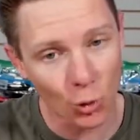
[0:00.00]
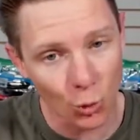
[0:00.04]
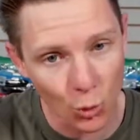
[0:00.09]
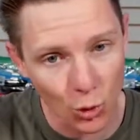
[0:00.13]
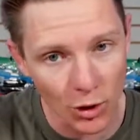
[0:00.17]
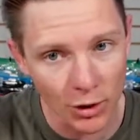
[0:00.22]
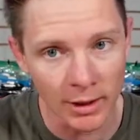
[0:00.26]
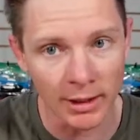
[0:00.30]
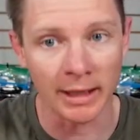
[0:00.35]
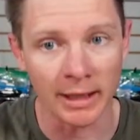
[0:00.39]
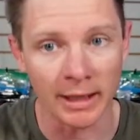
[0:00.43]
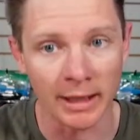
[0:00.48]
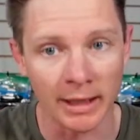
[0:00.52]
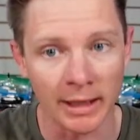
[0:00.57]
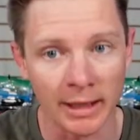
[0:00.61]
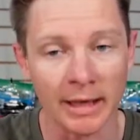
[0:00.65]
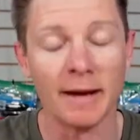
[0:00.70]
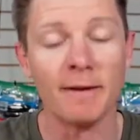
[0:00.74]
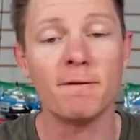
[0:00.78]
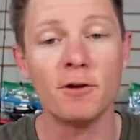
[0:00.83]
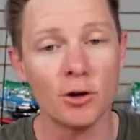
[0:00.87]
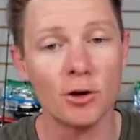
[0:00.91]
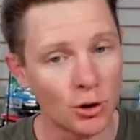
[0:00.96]
They're working.
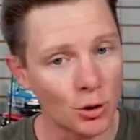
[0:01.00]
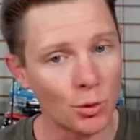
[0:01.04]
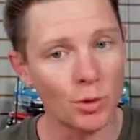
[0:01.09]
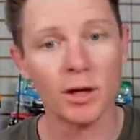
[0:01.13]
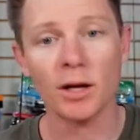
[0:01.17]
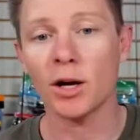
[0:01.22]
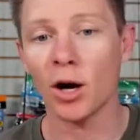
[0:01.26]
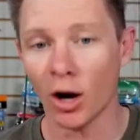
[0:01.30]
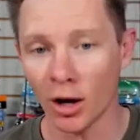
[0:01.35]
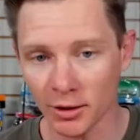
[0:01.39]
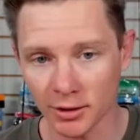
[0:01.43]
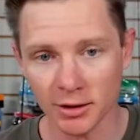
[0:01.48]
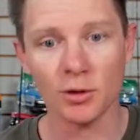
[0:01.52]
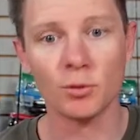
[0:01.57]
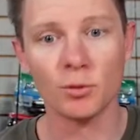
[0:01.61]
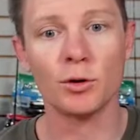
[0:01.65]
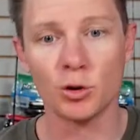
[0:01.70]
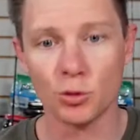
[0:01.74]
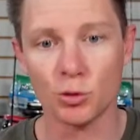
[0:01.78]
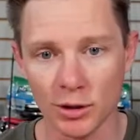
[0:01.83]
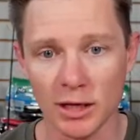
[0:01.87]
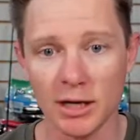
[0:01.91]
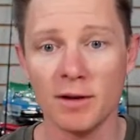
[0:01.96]
If you're doing a
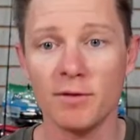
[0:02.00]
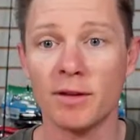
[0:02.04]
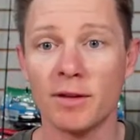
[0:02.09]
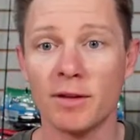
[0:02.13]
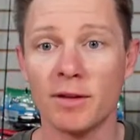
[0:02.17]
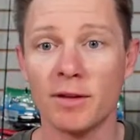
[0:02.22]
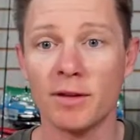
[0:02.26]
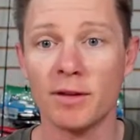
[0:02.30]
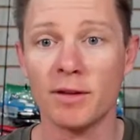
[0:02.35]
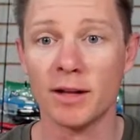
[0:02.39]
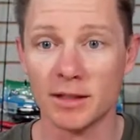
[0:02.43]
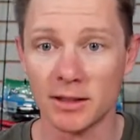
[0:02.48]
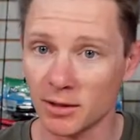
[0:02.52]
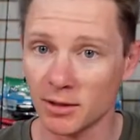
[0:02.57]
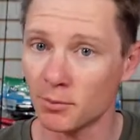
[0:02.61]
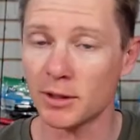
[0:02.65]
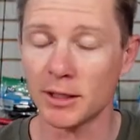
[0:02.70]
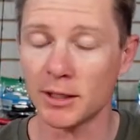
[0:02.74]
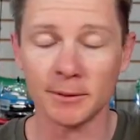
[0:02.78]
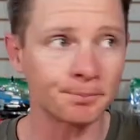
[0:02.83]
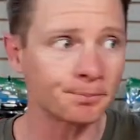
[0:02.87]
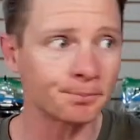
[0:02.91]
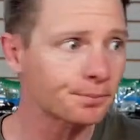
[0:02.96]
custom retrieve, that's
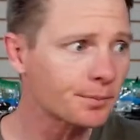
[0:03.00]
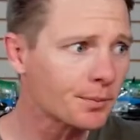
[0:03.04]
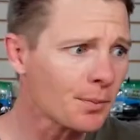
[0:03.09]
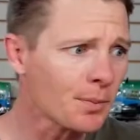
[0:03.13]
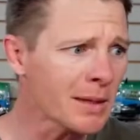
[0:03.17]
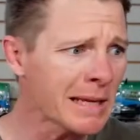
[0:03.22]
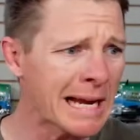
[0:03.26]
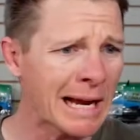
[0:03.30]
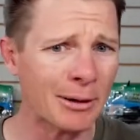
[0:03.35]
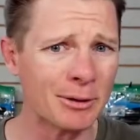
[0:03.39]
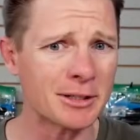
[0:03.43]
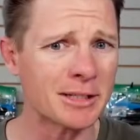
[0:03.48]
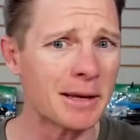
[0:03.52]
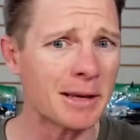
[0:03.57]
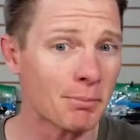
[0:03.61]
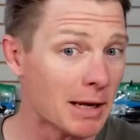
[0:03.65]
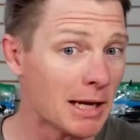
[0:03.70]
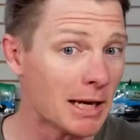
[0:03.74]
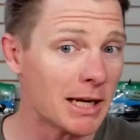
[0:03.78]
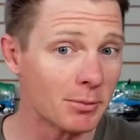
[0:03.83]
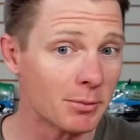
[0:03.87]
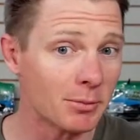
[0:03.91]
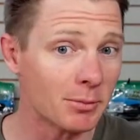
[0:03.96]
something I
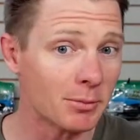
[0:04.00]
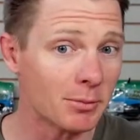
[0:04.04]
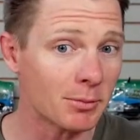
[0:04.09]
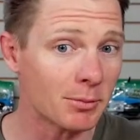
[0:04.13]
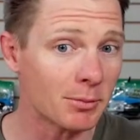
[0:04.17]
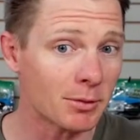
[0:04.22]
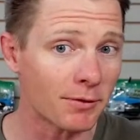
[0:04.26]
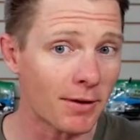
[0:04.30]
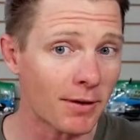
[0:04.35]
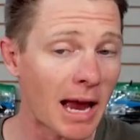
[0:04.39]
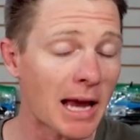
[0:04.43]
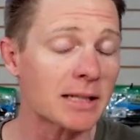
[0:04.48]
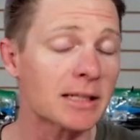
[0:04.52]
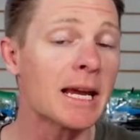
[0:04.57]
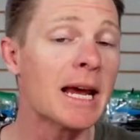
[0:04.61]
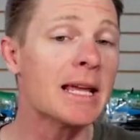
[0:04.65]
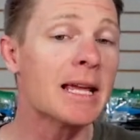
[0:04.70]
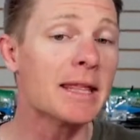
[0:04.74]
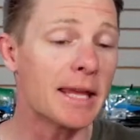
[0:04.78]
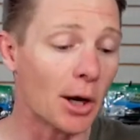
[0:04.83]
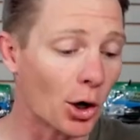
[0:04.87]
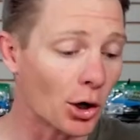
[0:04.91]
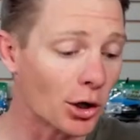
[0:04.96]
would say medium fast,
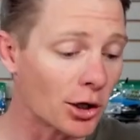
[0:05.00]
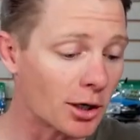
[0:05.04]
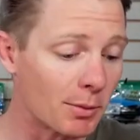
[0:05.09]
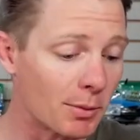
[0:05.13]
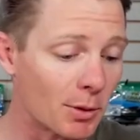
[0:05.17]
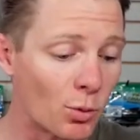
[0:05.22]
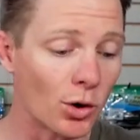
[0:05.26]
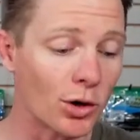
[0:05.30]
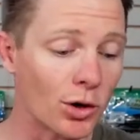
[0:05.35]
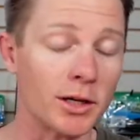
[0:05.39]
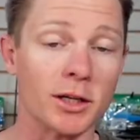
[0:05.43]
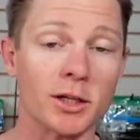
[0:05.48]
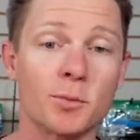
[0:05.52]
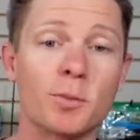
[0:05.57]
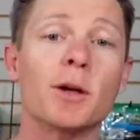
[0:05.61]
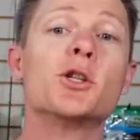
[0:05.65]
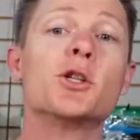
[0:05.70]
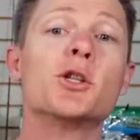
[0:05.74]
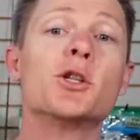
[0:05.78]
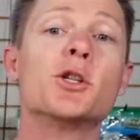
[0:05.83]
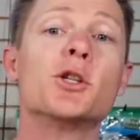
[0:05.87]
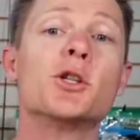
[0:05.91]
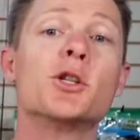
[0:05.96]
they are going to be working,
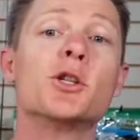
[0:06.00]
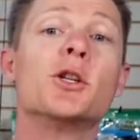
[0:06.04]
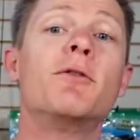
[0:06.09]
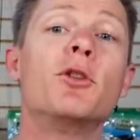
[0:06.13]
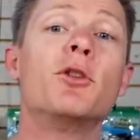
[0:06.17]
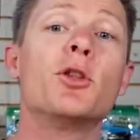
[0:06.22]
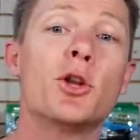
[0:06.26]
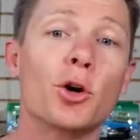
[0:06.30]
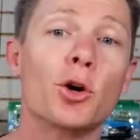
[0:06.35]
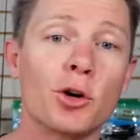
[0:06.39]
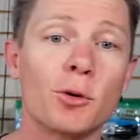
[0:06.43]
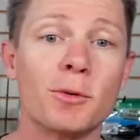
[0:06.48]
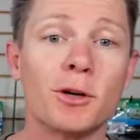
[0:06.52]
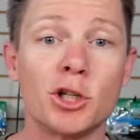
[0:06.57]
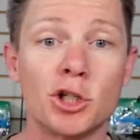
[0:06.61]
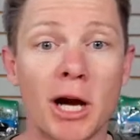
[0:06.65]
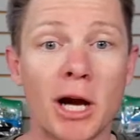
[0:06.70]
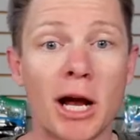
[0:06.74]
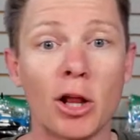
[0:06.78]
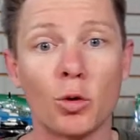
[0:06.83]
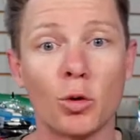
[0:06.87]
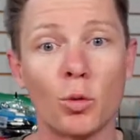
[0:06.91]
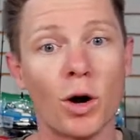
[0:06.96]
especially if you throw
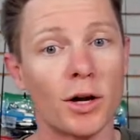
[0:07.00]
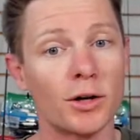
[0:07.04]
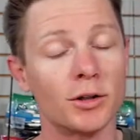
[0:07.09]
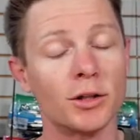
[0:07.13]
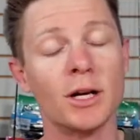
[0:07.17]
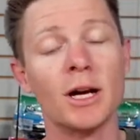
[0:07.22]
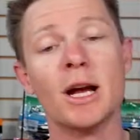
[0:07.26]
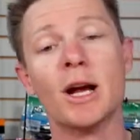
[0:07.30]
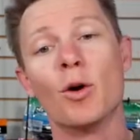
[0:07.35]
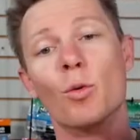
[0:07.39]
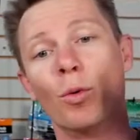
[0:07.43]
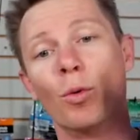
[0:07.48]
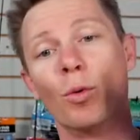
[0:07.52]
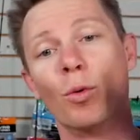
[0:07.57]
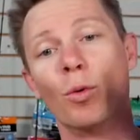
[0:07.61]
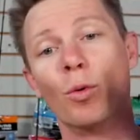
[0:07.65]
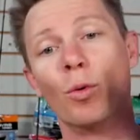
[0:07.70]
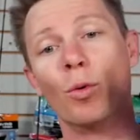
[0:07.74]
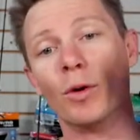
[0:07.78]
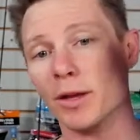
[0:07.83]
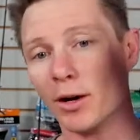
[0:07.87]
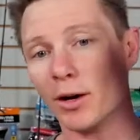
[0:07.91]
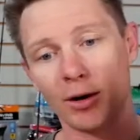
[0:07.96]
them in shallow water.
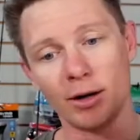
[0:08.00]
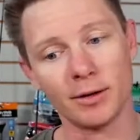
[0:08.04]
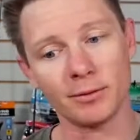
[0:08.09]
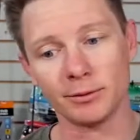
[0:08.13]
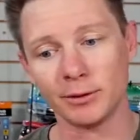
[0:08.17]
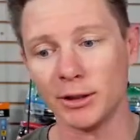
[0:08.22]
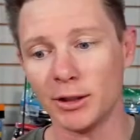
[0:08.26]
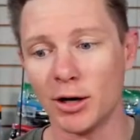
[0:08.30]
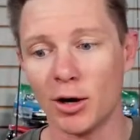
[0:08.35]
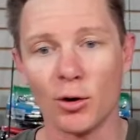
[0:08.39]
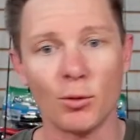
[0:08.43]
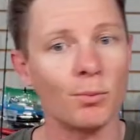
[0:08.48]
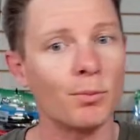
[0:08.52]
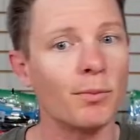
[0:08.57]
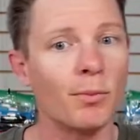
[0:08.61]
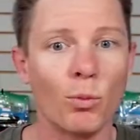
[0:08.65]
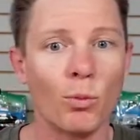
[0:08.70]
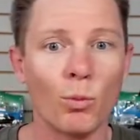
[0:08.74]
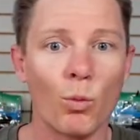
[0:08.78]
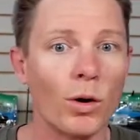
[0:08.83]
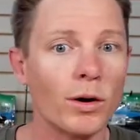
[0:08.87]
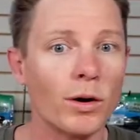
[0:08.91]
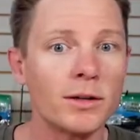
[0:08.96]
When they're in
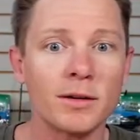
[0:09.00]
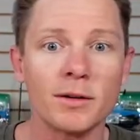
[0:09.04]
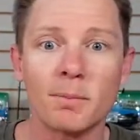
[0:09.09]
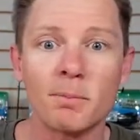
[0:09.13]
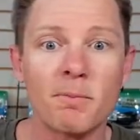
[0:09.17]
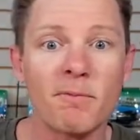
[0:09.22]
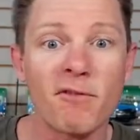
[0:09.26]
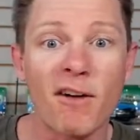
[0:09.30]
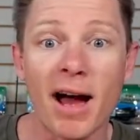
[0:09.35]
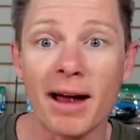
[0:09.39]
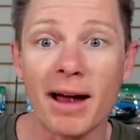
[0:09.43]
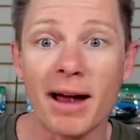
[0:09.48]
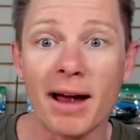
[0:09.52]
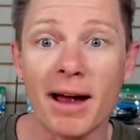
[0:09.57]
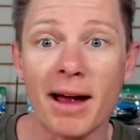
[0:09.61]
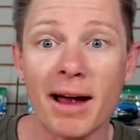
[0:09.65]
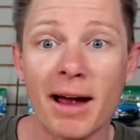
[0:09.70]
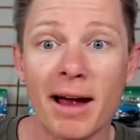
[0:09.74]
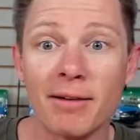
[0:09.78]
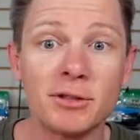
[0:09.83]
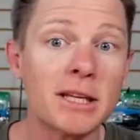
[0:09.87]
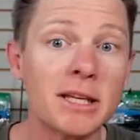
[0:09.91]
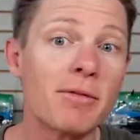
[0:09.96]
1 to
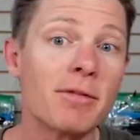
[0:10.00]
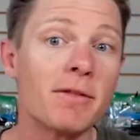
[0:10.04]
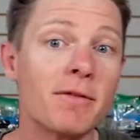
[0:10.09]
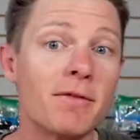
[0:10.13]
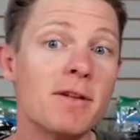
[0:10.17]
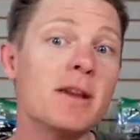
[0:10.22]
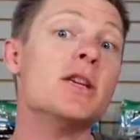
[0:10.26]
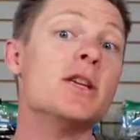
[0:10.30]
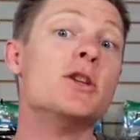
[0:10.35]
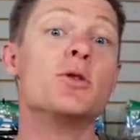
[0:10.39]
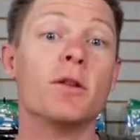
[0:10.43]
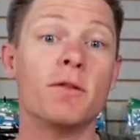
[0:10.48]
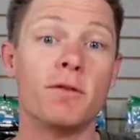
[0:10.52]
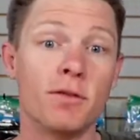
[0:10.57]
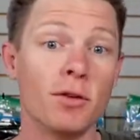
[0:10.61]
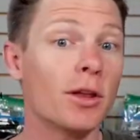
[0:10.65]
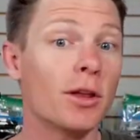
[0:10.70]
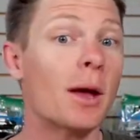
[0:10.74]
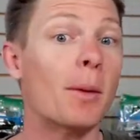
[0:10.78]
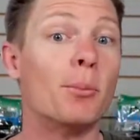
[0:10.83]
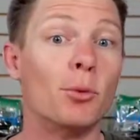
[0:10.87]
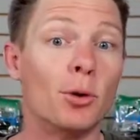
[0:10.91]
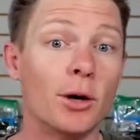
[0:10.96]
7 feet, you
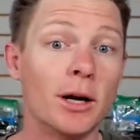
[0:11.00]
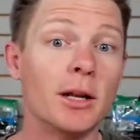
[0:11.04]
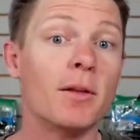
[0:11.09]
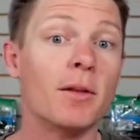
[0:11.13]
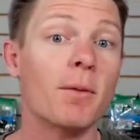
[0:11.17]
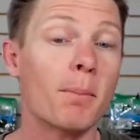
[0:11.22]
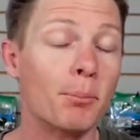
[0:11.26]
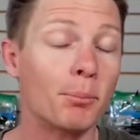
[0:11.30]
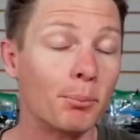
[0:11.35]
could feel that